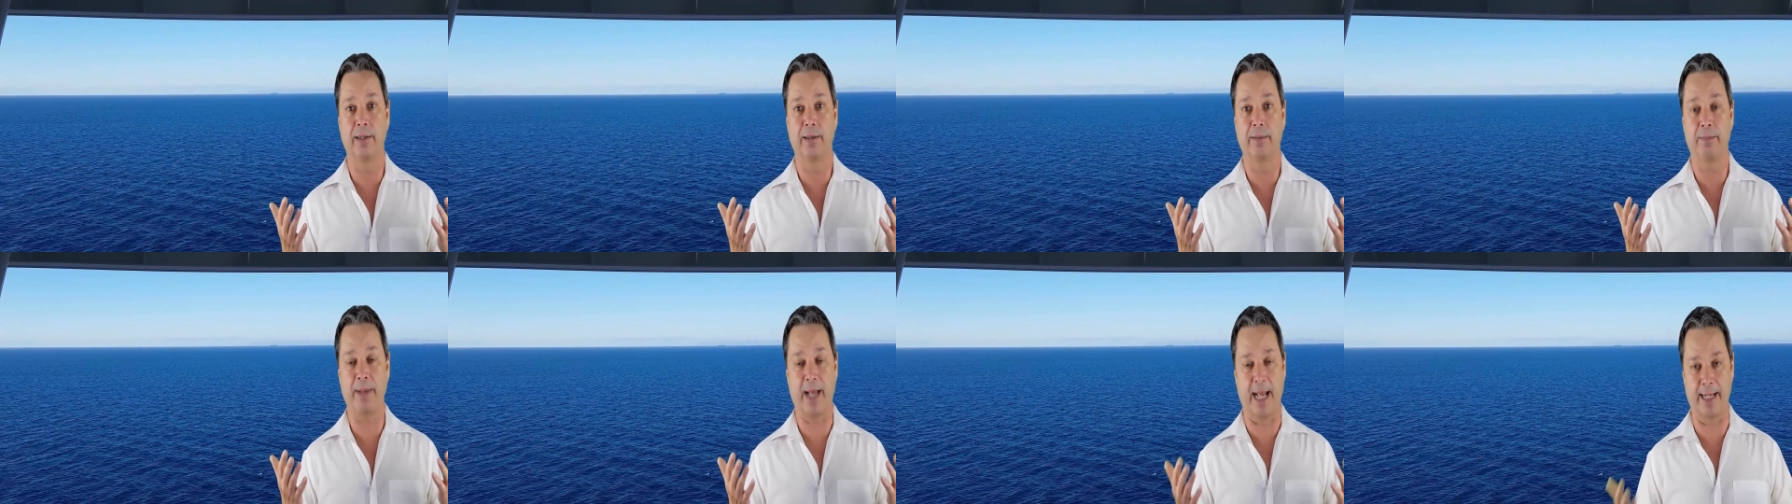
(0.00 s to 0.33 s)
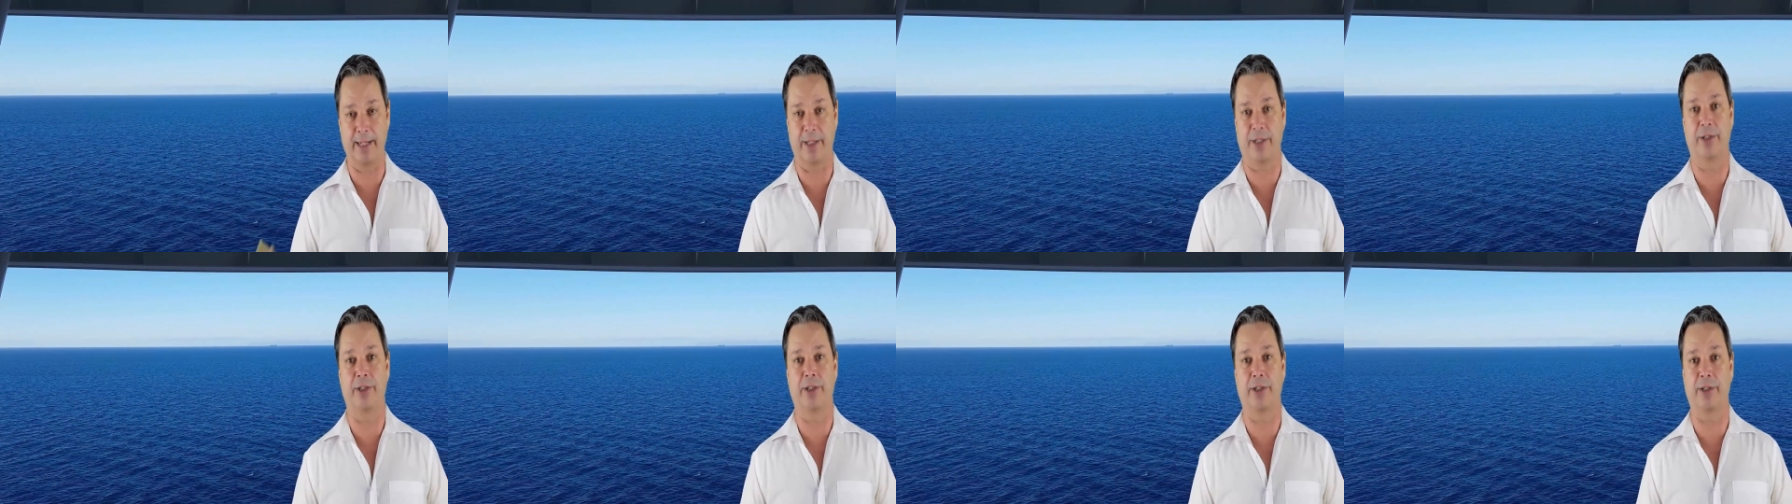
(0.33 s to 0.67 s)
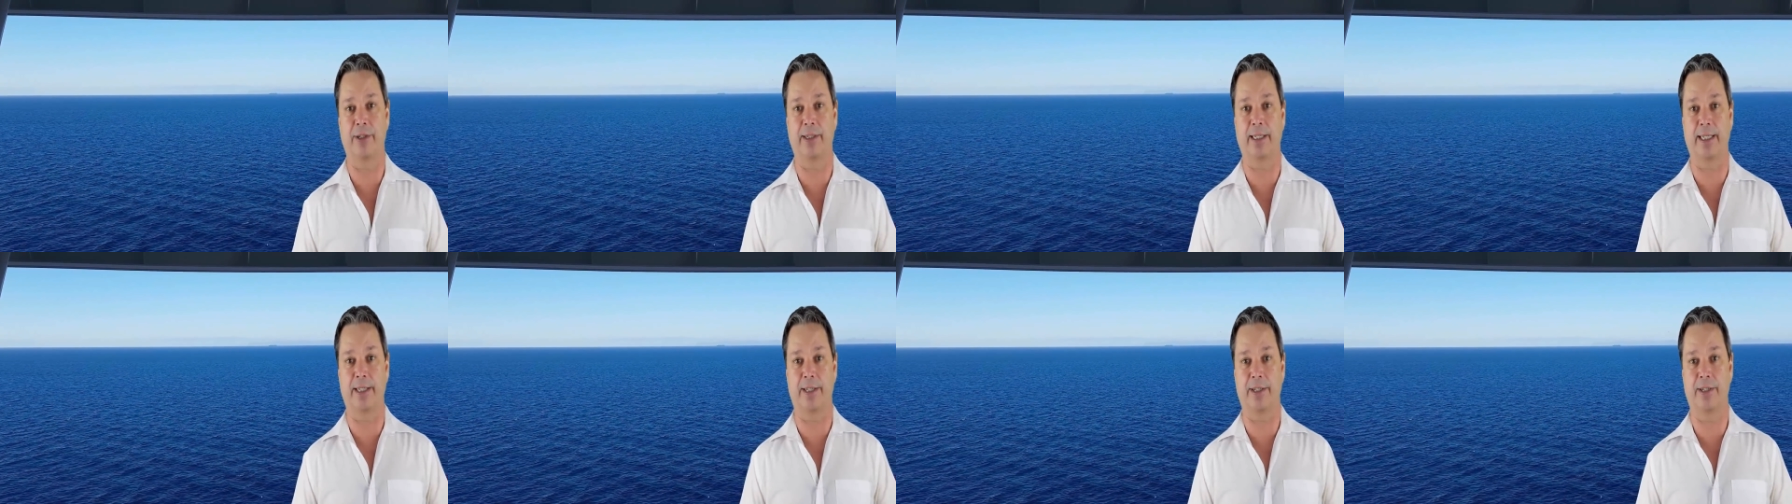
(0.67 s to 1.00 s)
passenger
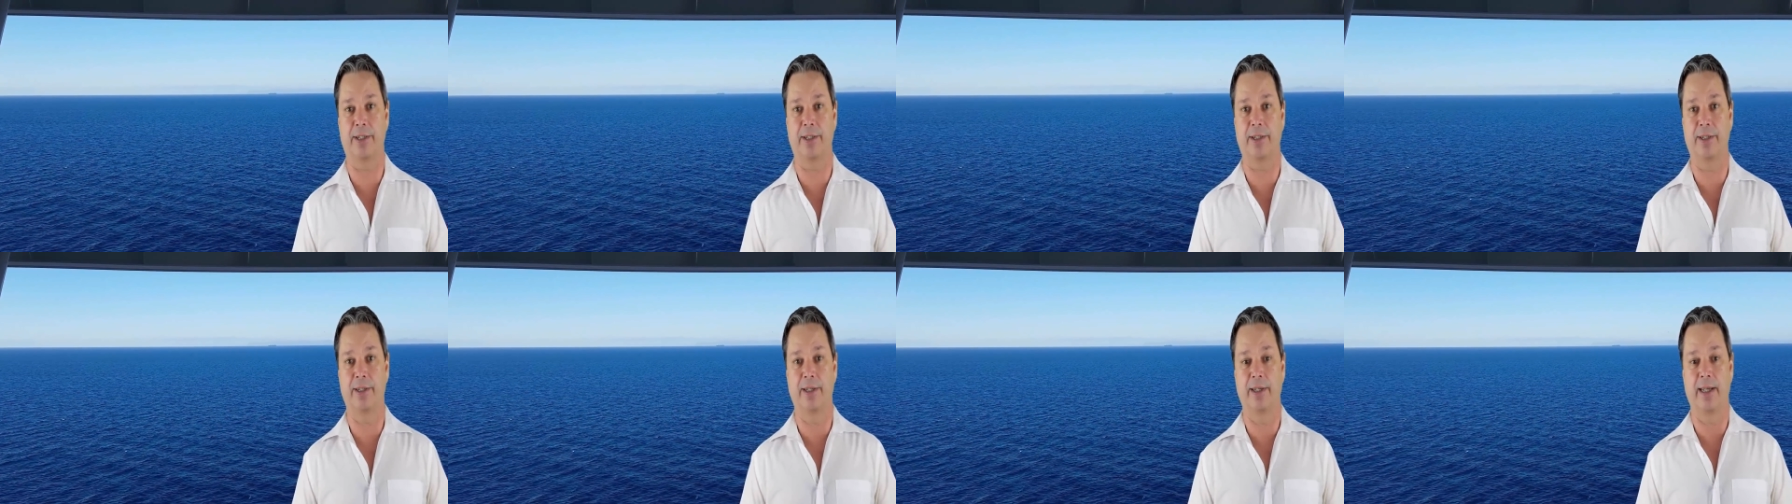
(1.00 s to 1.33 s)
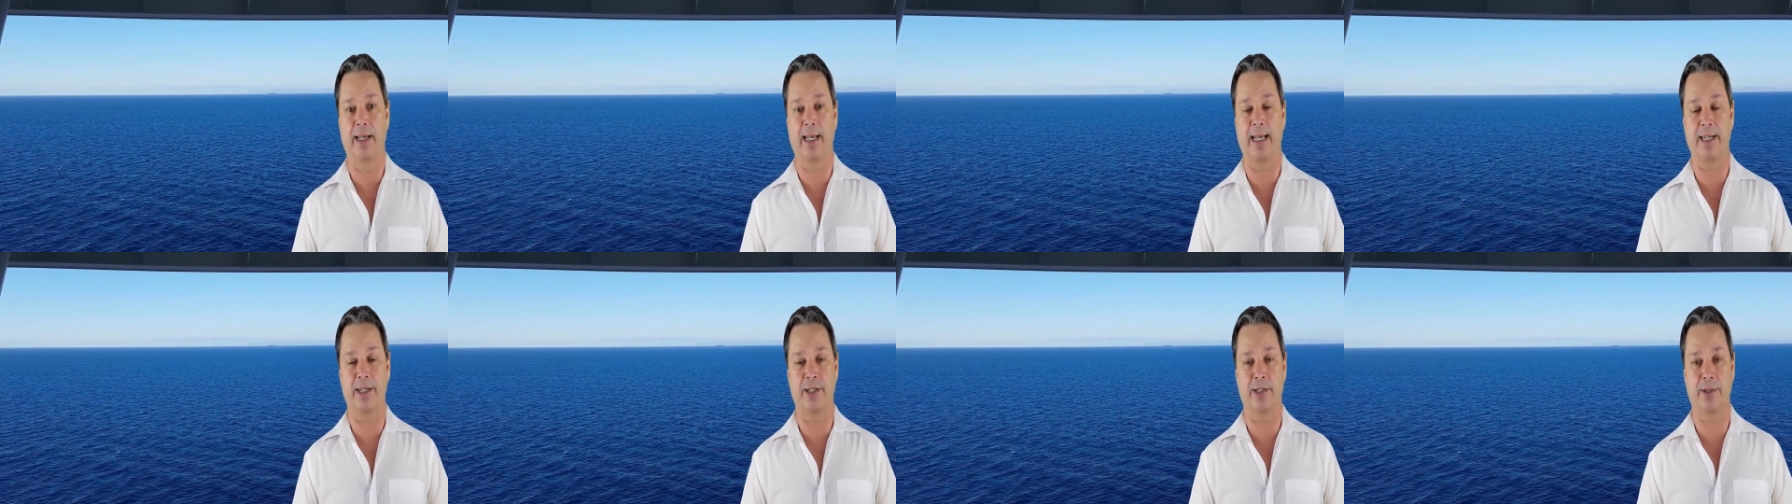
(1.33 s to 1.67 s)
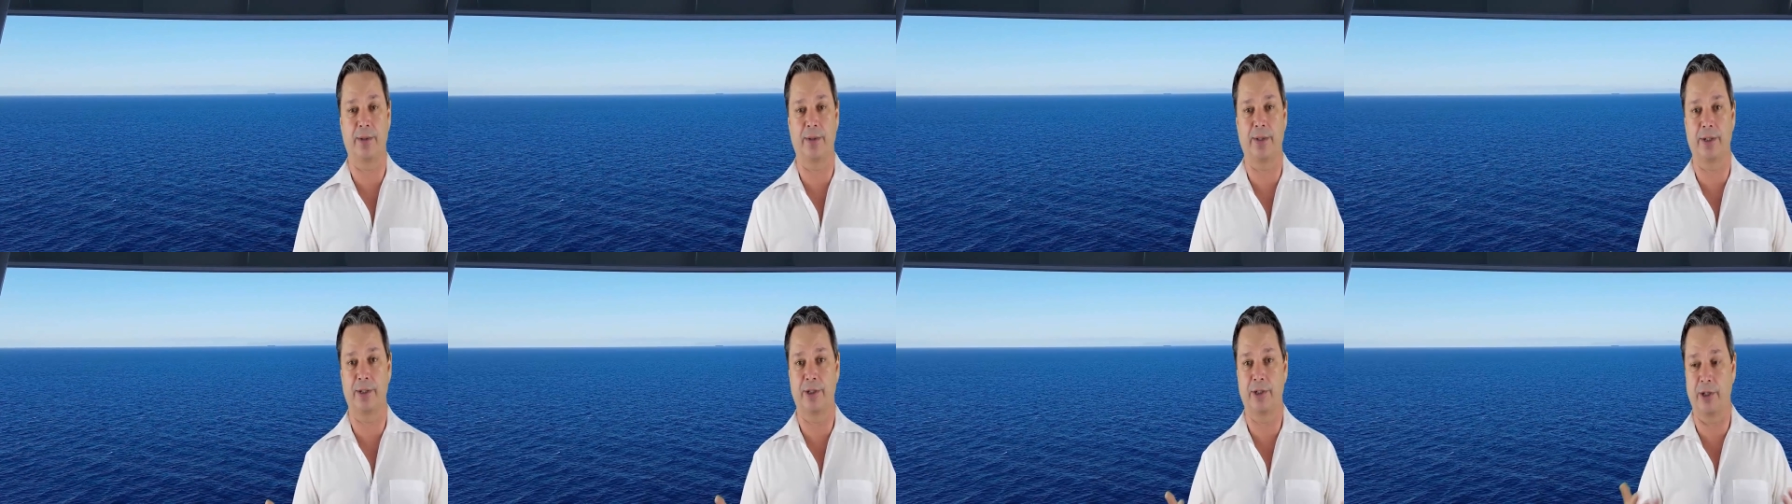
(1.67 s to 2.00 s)
list, and so
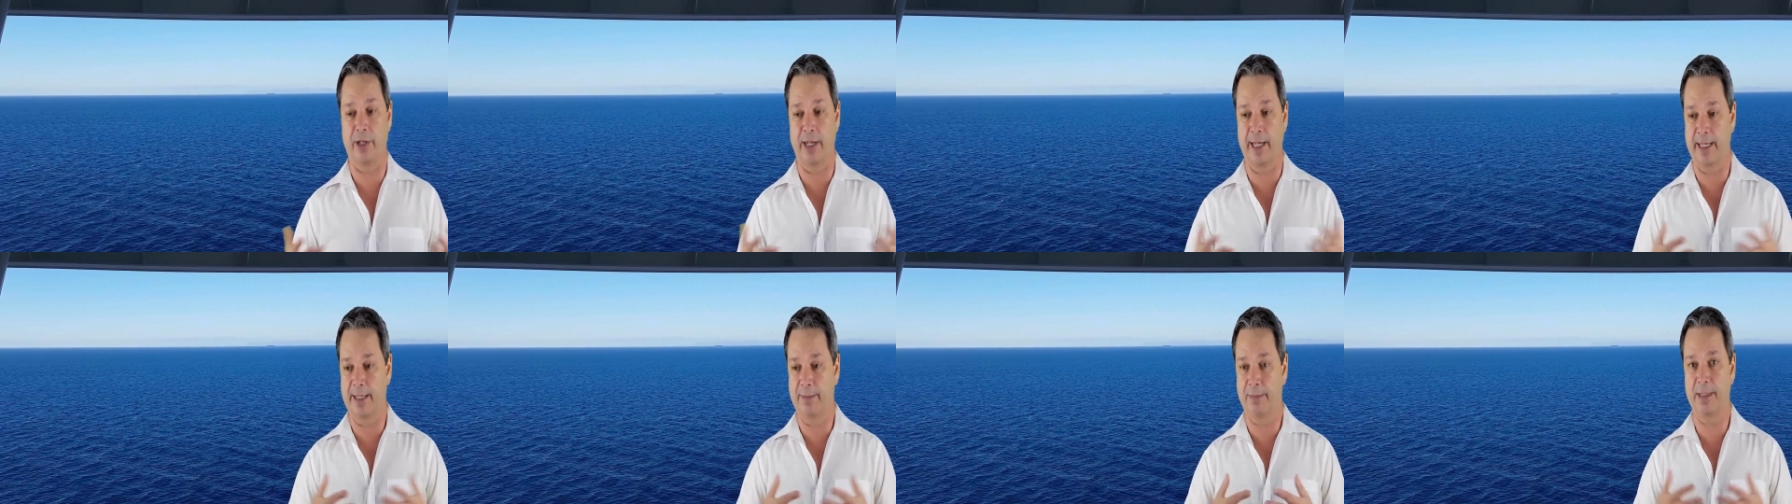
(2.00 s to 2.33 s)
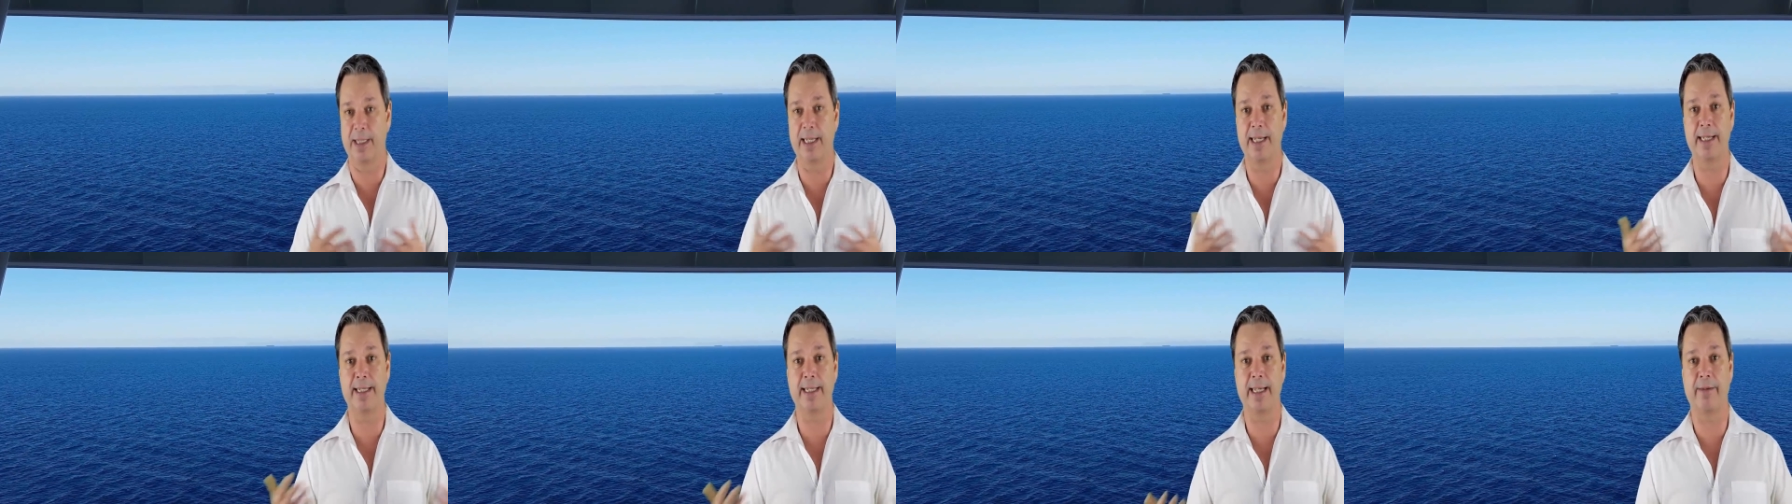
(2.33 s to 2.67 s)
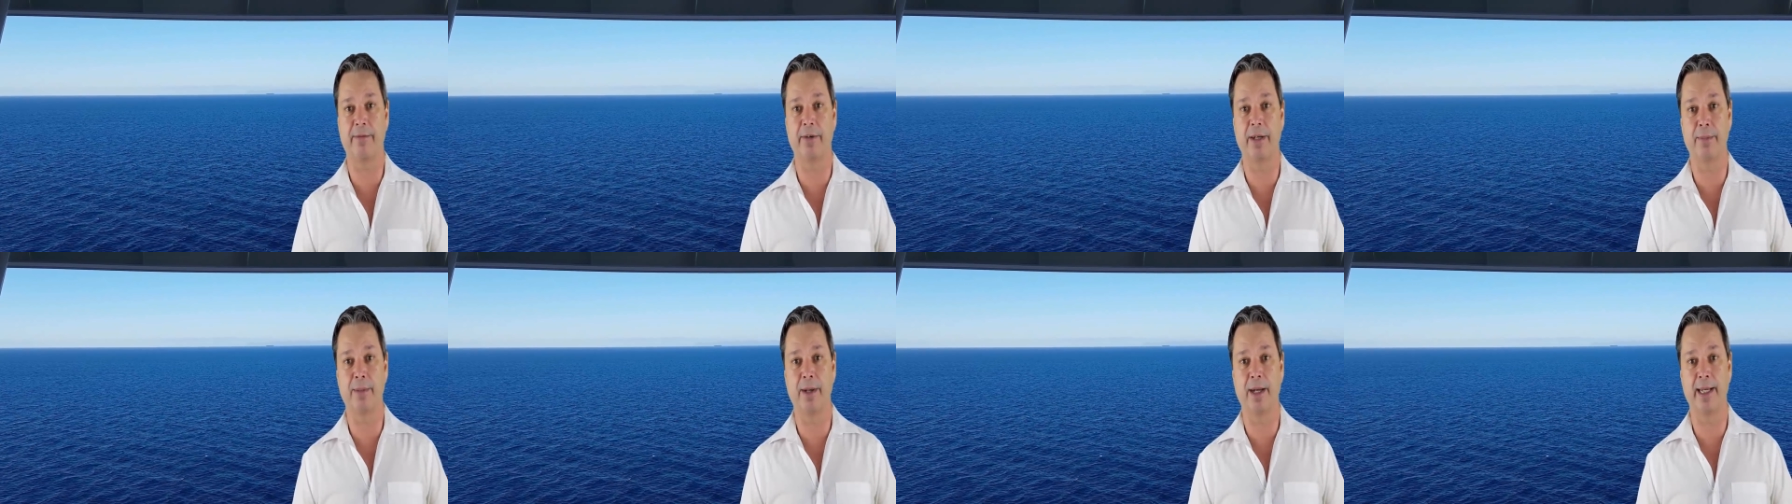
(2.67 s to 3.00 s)
they're trying to please
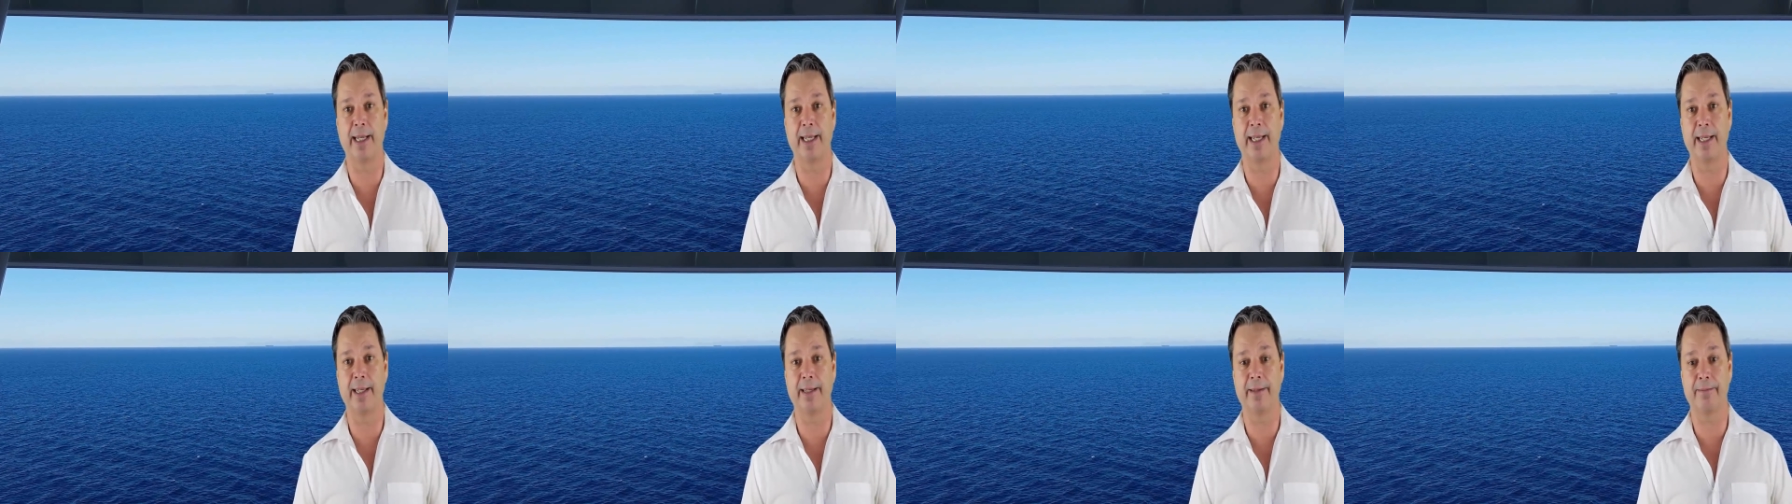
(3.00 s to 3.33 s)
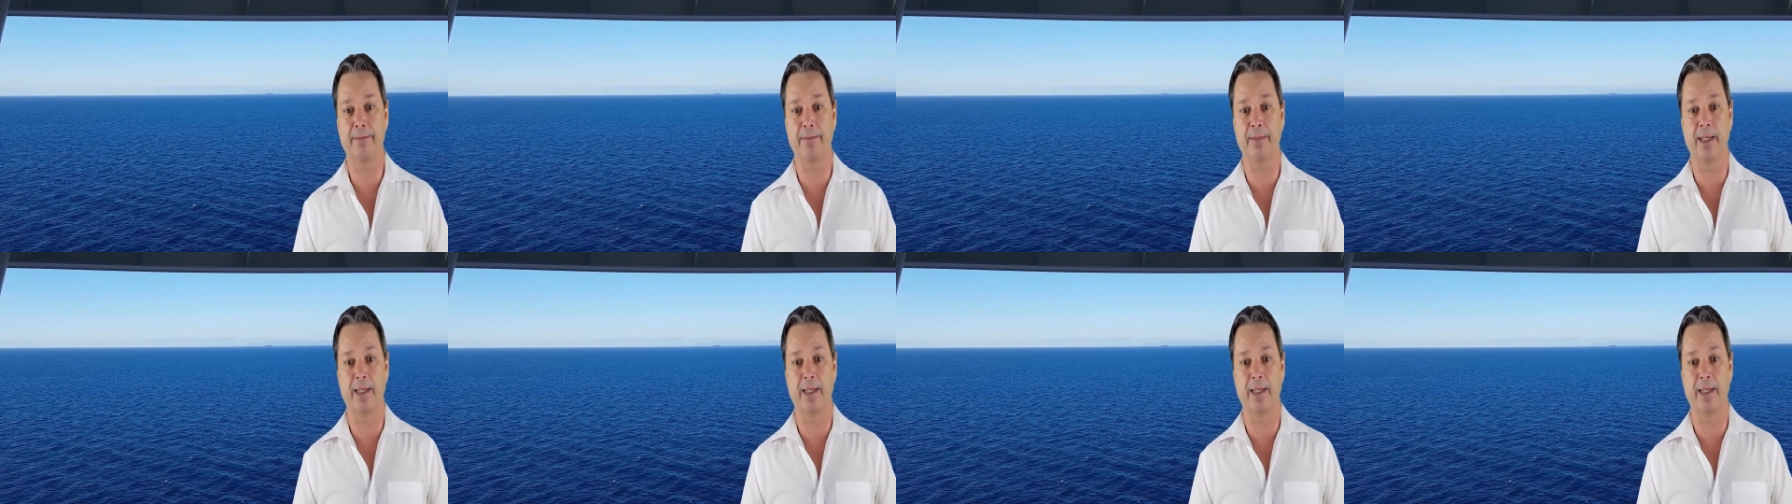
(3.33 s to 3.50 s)
everybody.